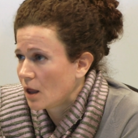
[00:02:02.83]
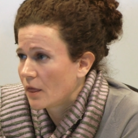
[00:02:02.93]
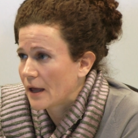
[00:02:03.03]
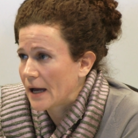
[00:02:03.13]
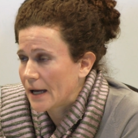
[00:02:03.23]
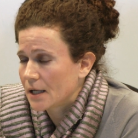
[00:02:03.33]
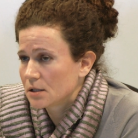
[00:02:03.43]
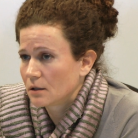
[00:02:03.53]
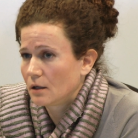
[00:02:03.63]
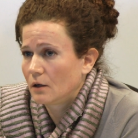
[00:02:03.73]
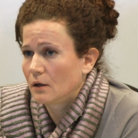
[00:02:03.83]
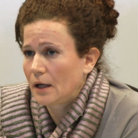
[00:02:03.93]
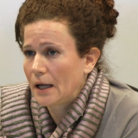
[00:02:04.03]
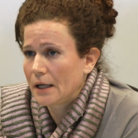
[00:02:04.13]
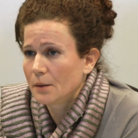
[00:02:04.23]
that
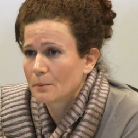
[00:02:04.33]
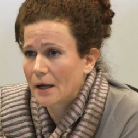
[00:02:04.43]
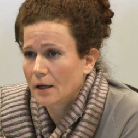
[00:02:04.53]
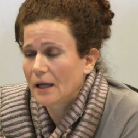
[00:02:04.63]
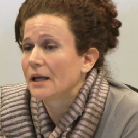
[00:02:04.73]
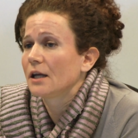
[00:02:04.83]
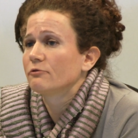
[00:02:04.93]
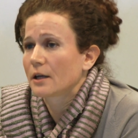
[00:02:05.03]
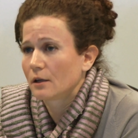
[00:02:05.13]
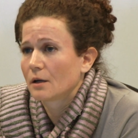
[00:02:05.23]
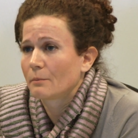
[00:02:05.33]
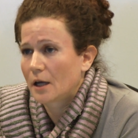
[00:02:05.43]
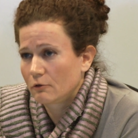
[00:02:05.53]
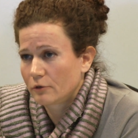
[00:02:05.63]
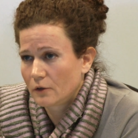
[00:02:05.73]
any irregular
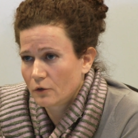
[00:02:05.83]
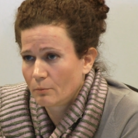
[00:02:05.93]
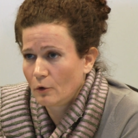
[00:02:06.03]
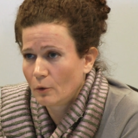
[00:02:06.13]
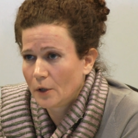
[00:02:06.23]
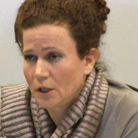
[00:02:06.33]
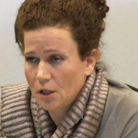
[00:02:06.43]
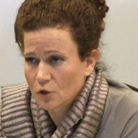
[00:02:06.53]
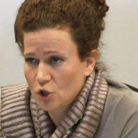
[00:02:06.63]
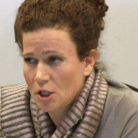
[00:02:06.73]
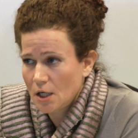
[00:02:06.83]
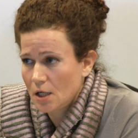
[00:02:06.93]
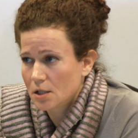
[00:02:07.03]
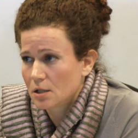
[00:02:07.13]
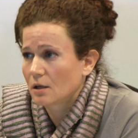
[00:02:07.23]
migrant, the moment he or she
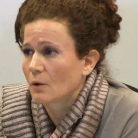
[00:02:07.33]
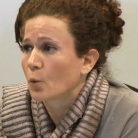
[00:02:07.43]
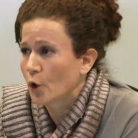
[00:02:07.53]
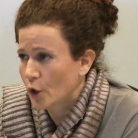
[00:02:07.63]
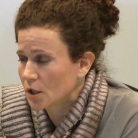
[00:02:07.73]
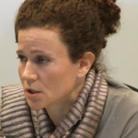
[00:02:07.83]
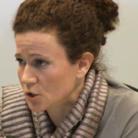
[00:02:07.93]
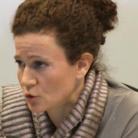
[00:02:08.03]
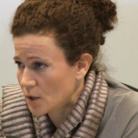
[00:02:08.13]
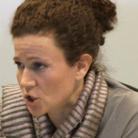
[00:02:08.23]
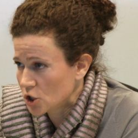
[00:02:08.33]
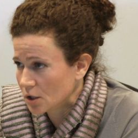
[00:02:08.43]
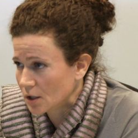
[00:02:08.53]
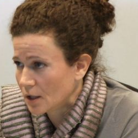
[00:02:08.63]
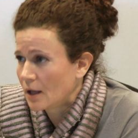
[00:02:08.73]
is in a work
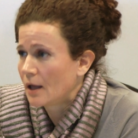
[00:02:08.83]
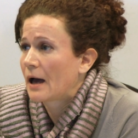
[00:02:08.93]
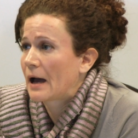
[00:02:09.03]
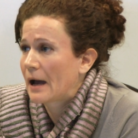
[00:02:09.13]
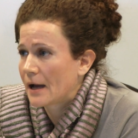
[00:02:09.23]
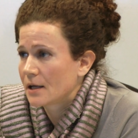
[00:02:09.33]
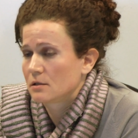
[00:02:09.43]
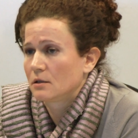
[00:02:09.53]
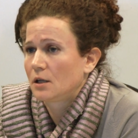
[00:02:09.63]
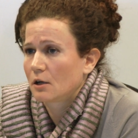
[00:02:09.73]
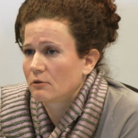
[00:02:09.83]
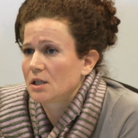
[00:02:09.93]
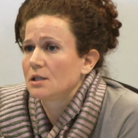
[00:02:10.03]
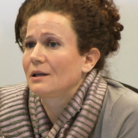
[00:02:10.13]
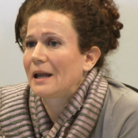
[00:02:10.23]
situation, has
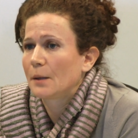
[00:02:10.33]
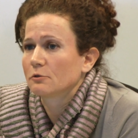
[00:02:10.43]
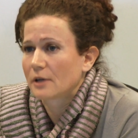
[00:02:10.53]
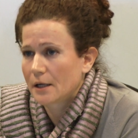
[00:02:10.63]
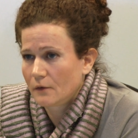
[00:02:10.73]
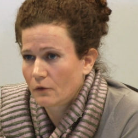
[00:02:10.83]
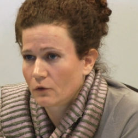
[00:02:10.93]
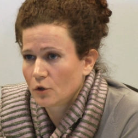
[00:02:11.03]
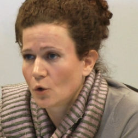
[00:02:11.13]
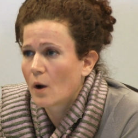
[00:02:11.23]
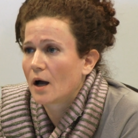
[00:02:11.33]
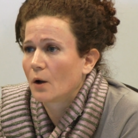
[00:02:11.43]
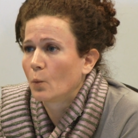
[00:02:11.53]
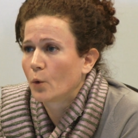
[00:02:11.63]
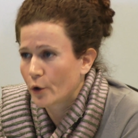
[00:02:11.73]
derivative labor rights. You are
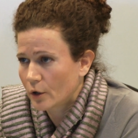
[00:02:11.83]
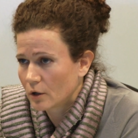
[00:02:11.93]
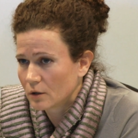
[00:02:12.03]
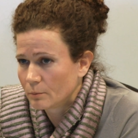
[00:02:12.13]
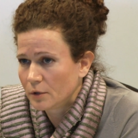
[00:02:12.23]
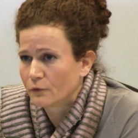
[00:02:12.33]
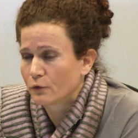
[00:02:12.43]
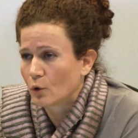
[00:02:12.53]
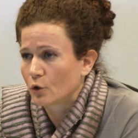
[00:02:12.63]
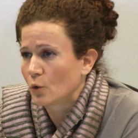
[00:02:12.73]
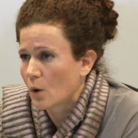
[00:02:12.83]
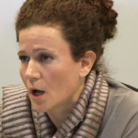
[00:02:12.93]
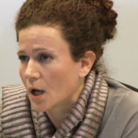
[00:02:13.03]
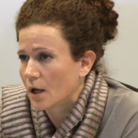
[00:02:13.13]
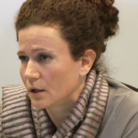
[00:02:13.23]
a worker before you
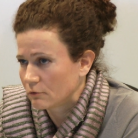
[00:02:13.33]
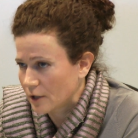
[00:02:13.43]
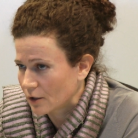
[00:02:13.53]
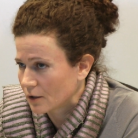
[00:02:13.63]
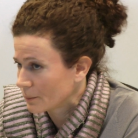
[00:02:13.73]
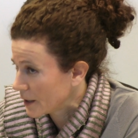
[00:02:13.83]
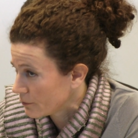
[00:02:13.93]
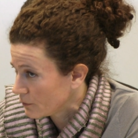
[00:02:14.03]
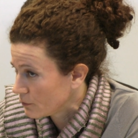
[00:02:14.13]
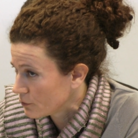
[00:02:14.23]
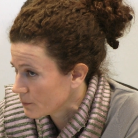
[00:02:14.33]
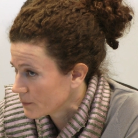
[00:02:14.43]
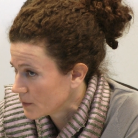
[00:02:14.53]
are an irregular migrant.